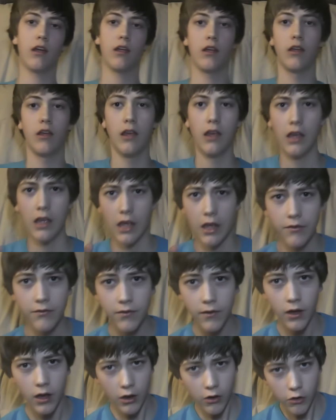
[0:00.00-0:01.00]
Now,
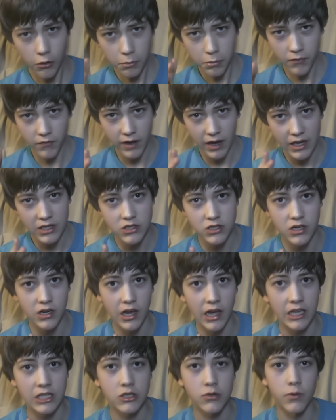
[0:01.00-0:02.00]
if a group of
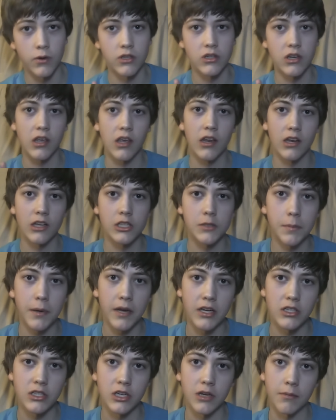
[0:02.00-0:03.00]
astronauts were to get in a
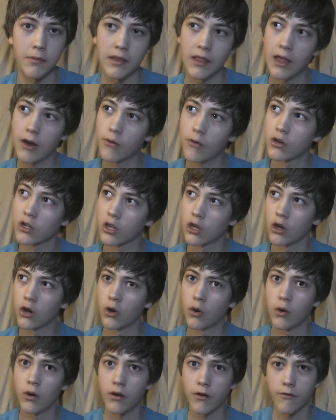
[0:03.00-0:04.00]
spaceship and they were to
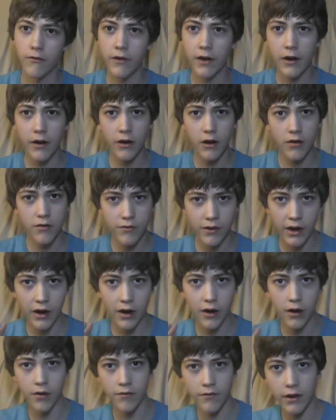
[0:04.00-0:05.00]
go very,
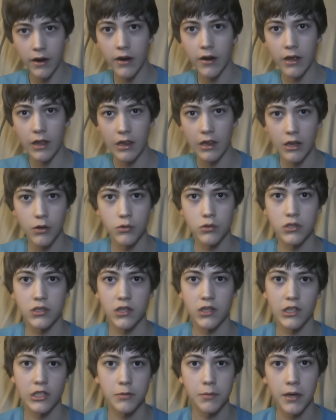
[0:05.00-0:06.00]
very, very close
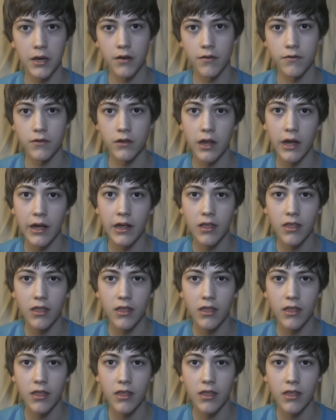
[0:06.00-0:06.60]
to the speed of